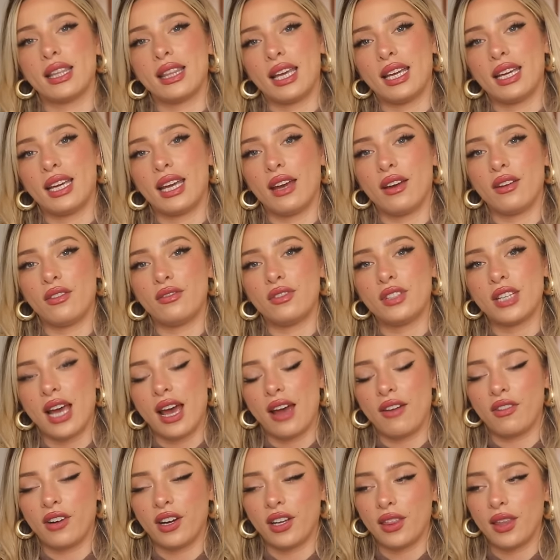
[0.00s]
that they give to
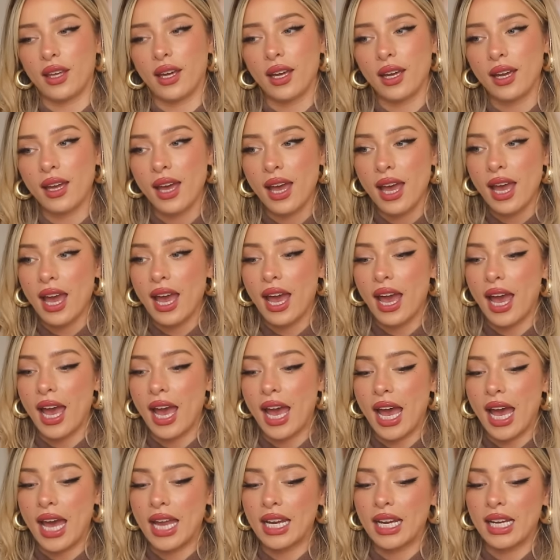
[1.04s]
everything.
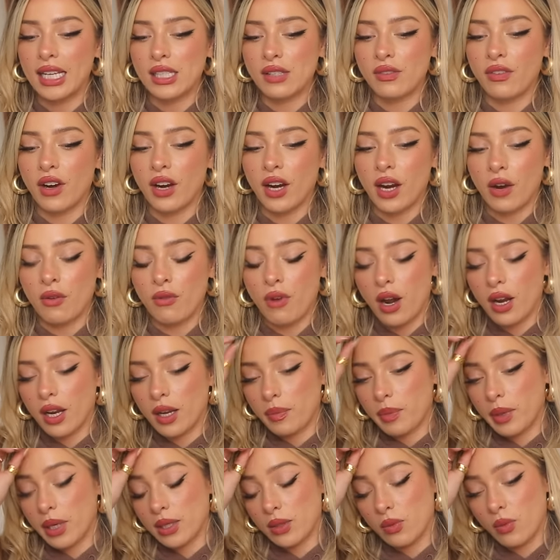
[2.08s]
And it's very
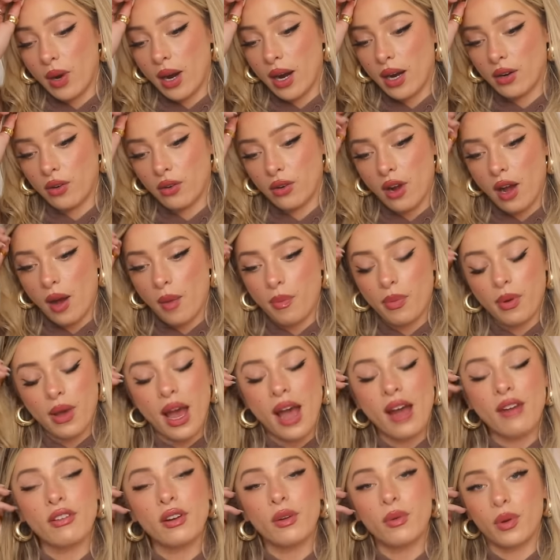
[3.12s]
ironic because where I grew up,
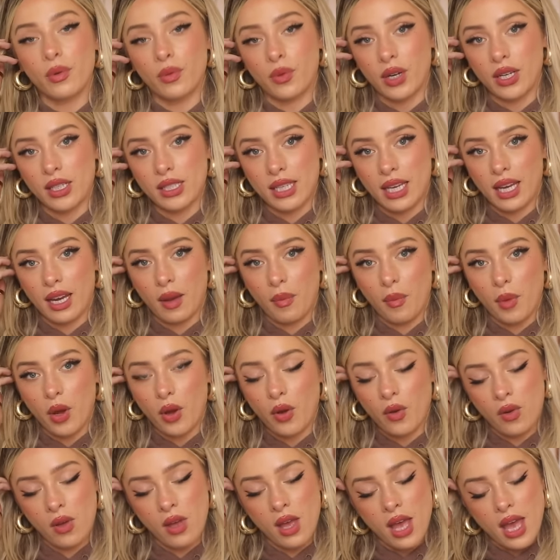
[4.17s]
everyone wears
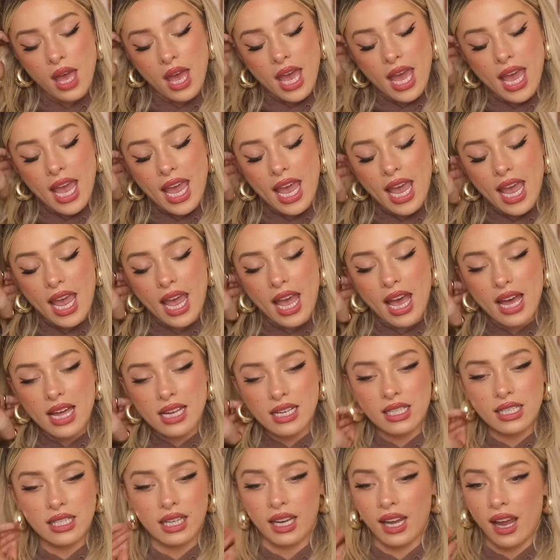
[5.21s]
camo,
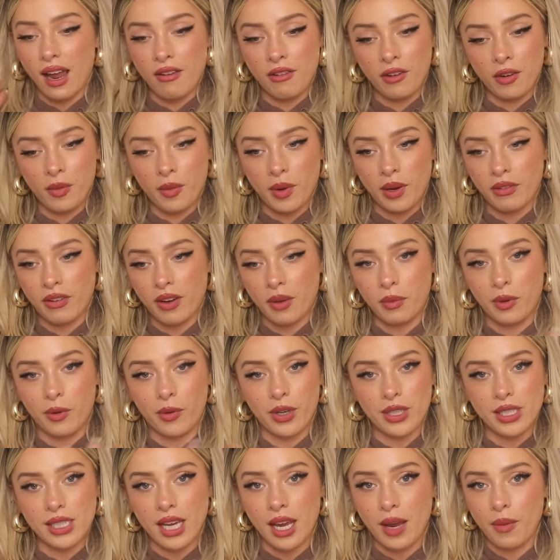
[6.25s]
and like everyone in my family
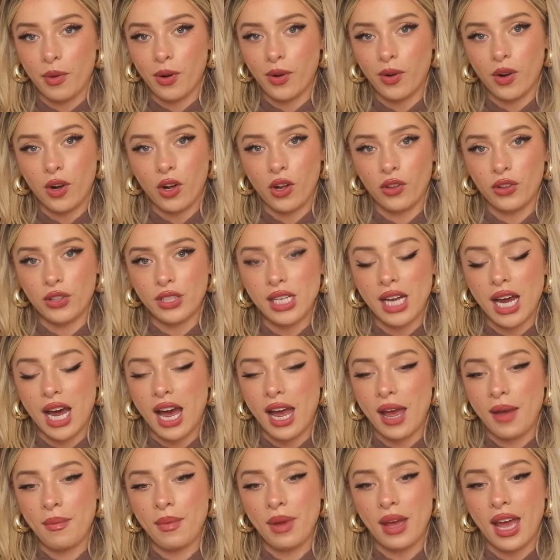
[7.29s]
wears camo all the
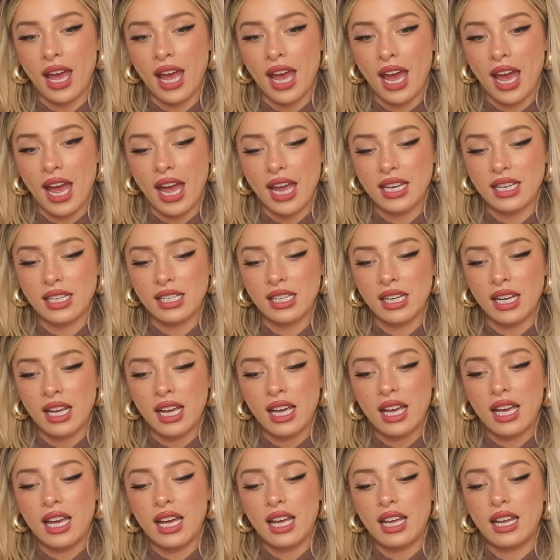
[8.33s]
time. And
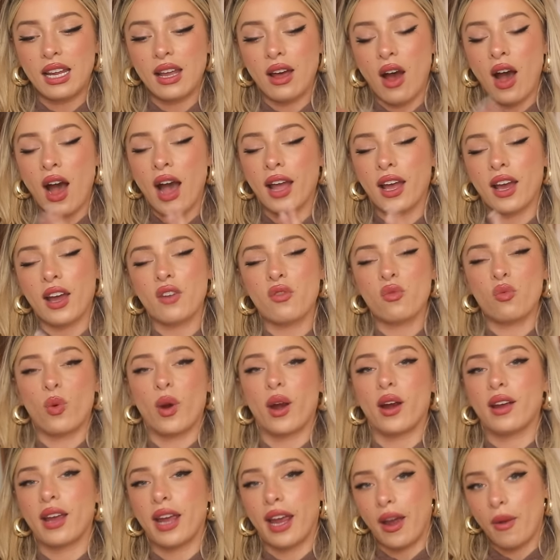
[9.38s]
I kind of
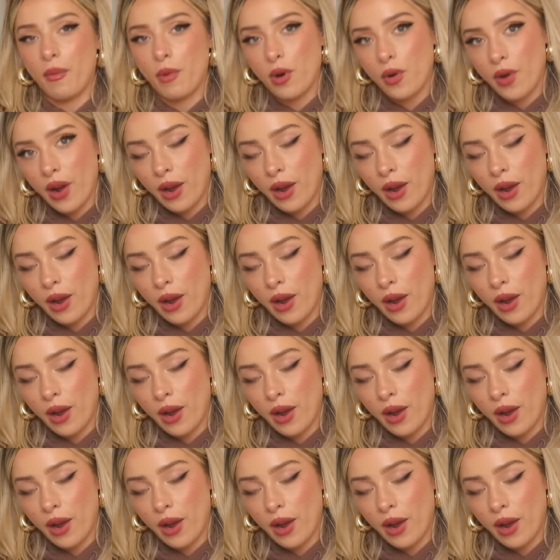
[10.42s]
wear camo